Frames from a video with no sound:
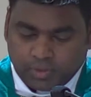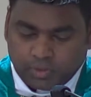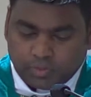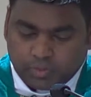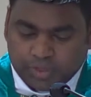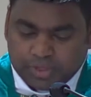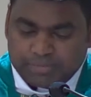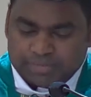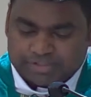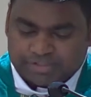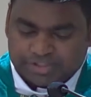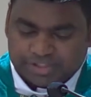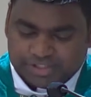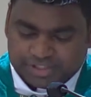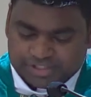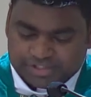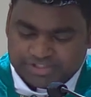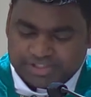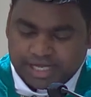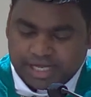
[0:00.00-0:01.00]
We must
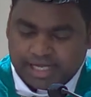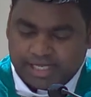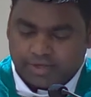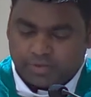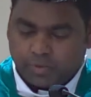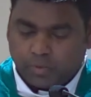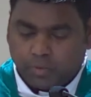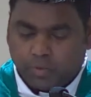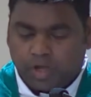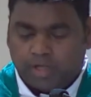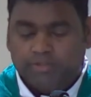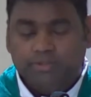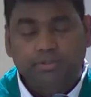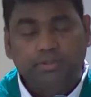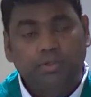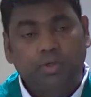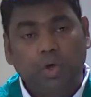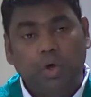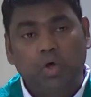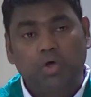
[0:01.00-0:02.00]
desire
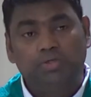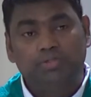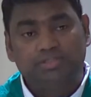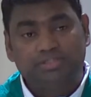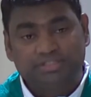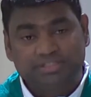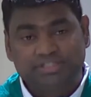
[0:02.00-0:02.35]
what God